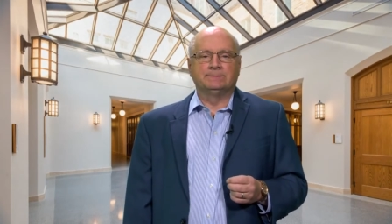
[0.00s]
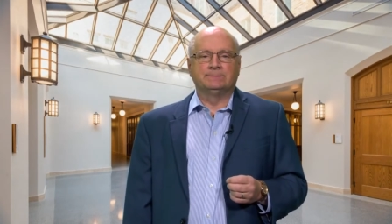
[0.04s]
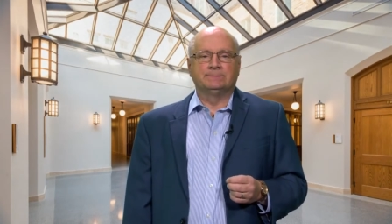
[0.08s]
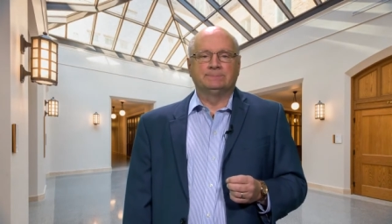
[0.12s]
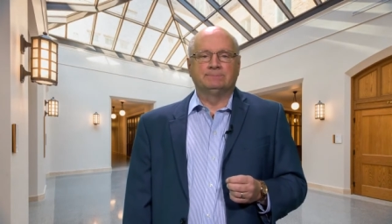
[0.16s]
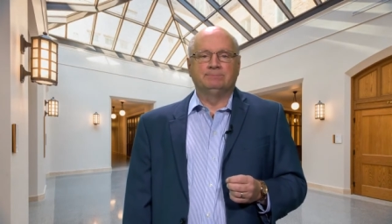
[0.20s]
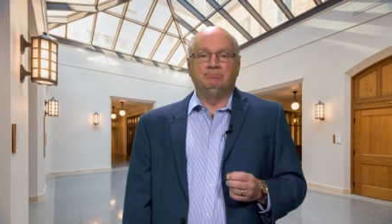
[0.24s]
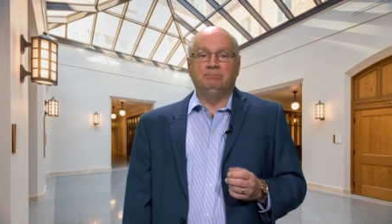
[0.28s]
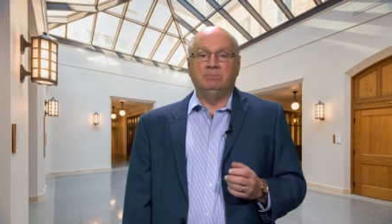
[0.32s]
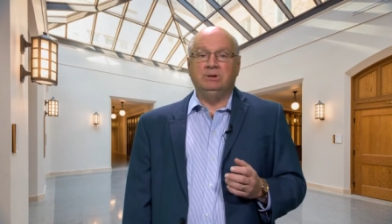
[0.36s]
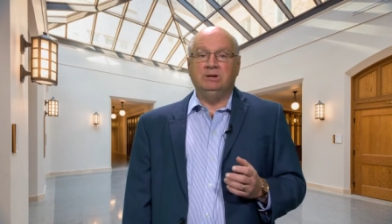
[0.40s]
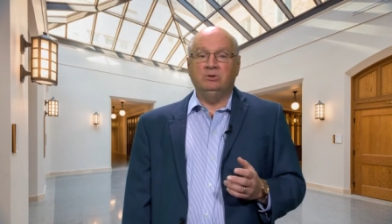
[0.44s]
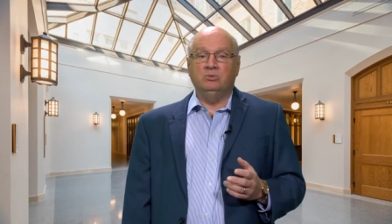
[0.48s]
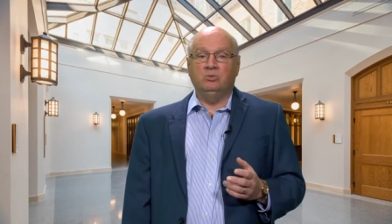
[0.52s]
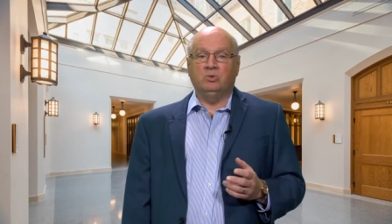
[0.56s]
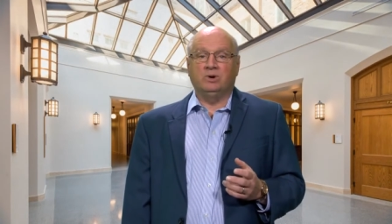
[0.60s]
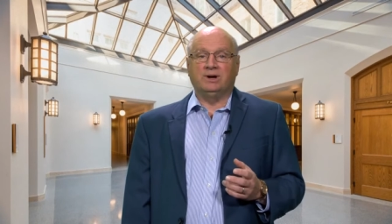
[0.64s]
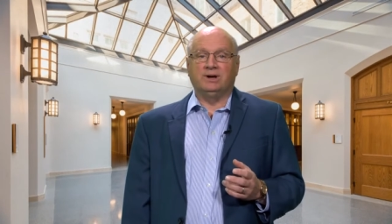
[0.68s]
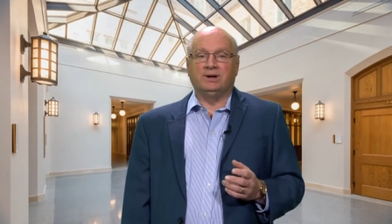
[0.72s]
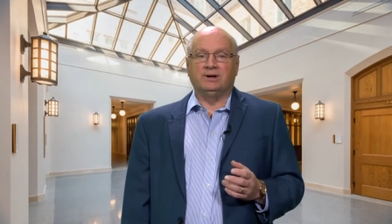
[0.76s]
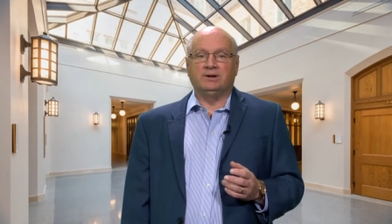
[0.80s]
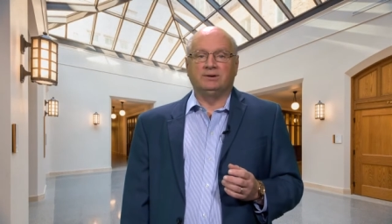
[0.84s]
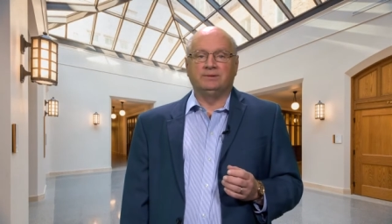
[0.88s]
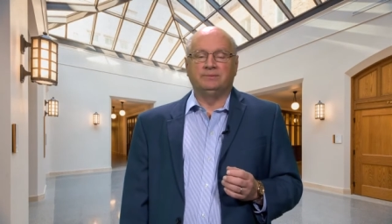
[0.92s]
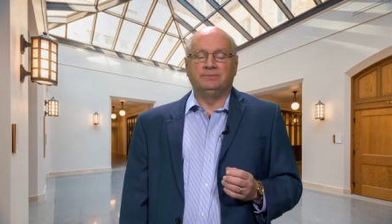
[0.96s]

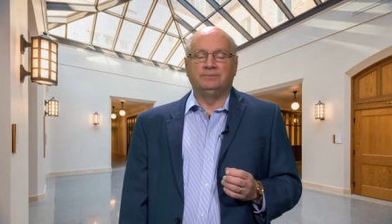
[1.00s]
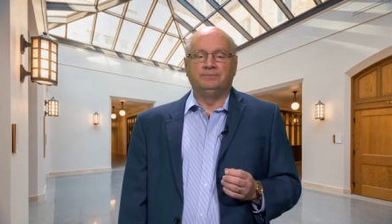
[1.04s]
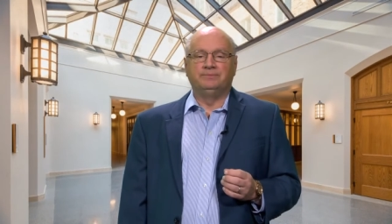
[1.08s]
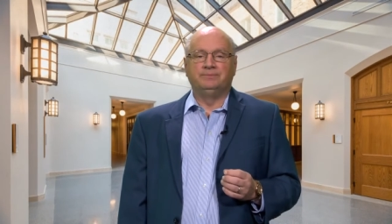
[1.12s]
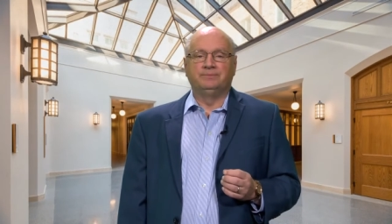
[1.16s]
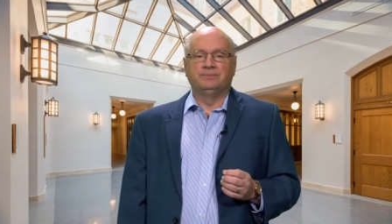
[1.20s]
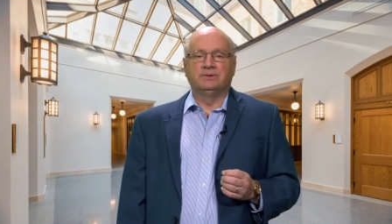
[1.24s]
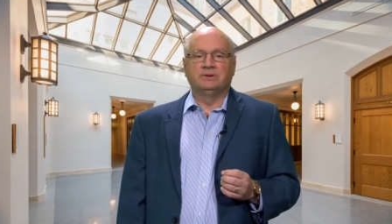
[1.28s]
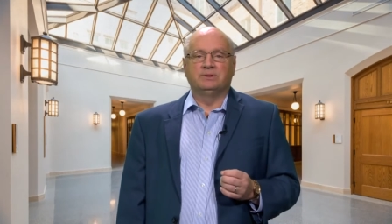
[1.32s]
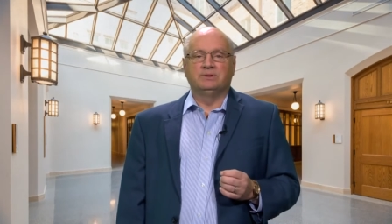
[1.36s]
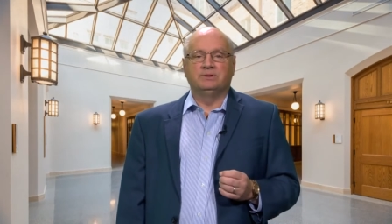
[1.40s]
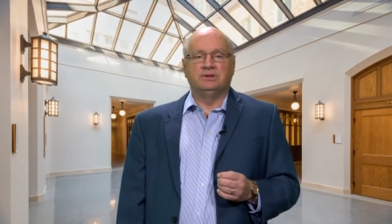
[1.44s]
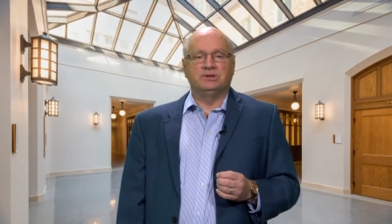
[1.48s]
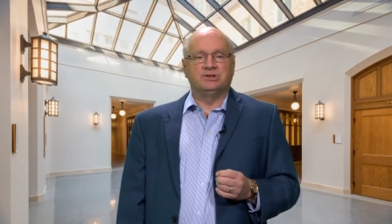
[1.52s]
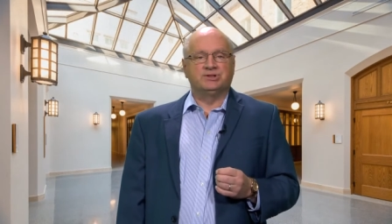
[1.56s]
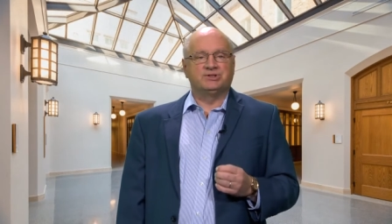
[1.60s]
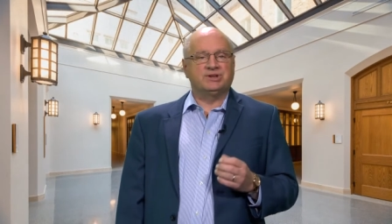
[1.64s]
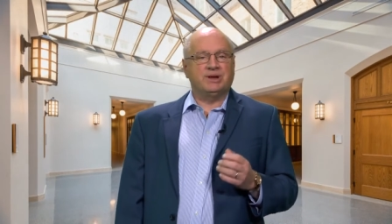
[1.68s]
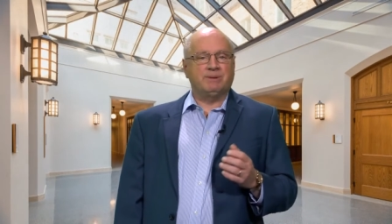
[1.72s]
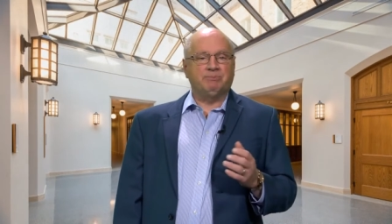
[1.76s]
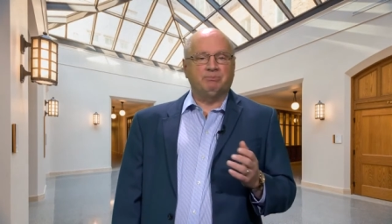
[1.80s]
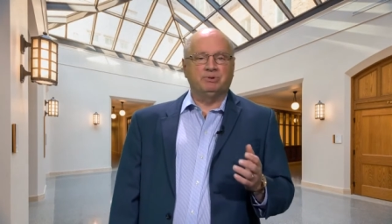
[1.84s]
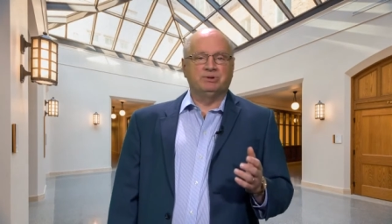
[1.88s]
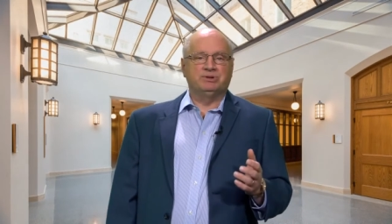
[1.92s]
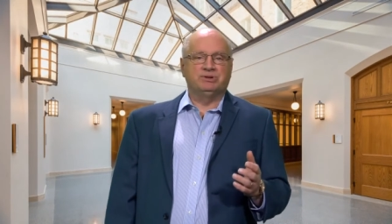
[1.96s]
Meanwhile, the
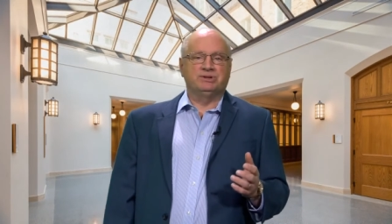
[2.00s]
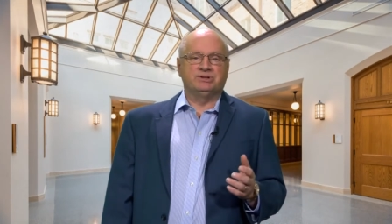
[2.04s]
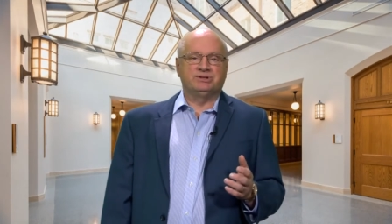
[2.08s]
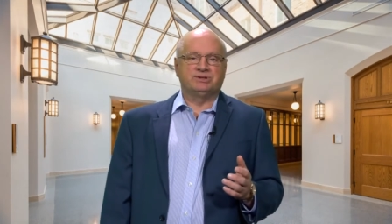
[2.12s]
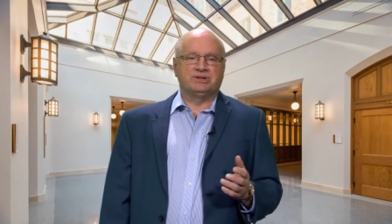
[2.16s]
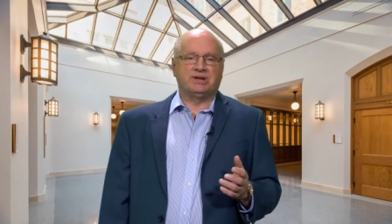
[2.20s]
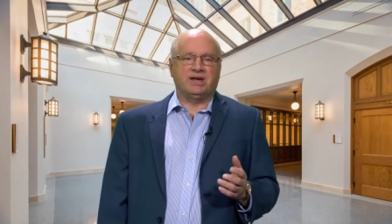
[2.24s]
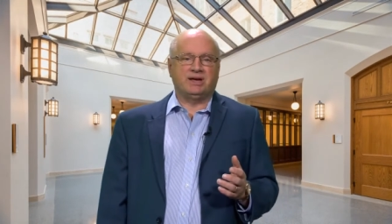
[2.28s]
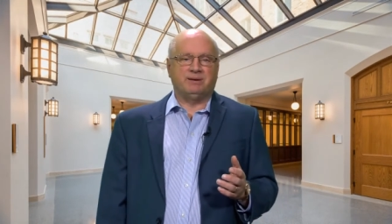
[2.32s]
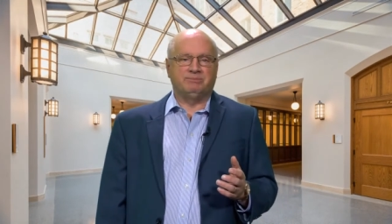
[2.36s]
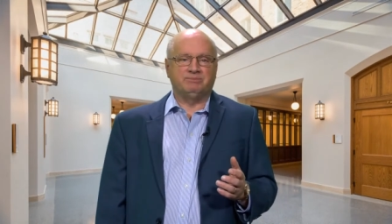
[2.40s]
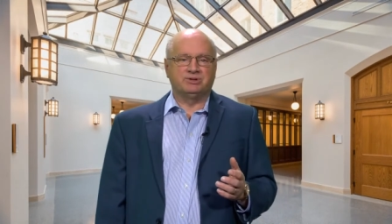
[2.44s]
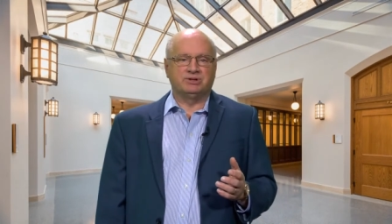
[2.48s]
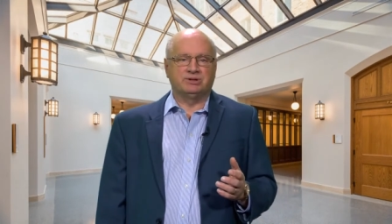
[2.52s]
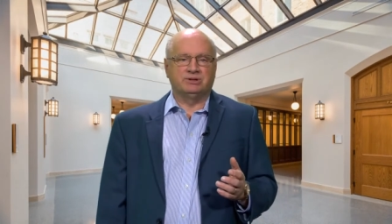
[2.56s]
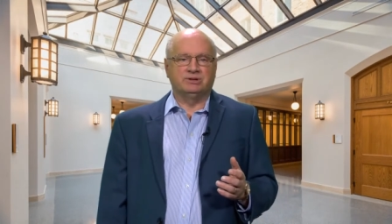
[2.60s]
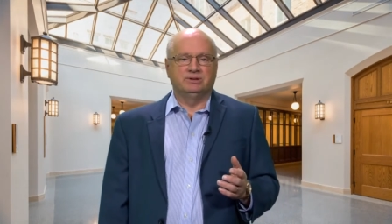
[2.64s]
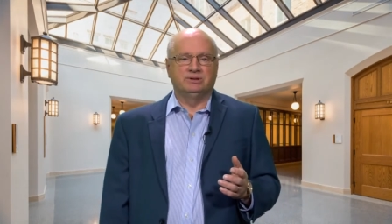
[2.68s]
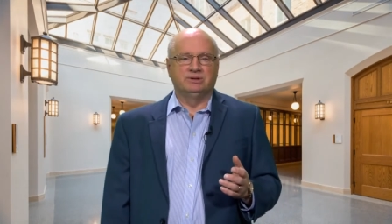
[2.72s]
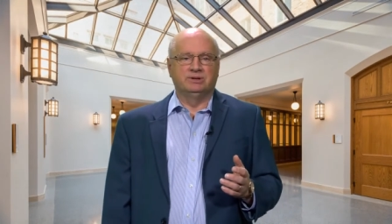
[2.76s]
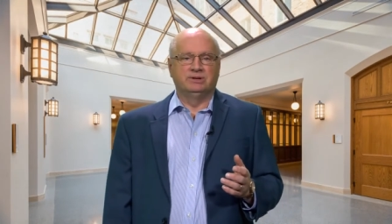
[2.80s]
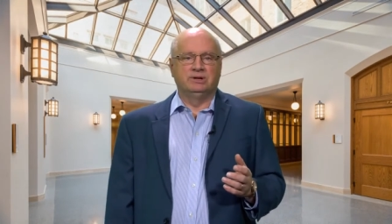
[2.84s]
separatist option,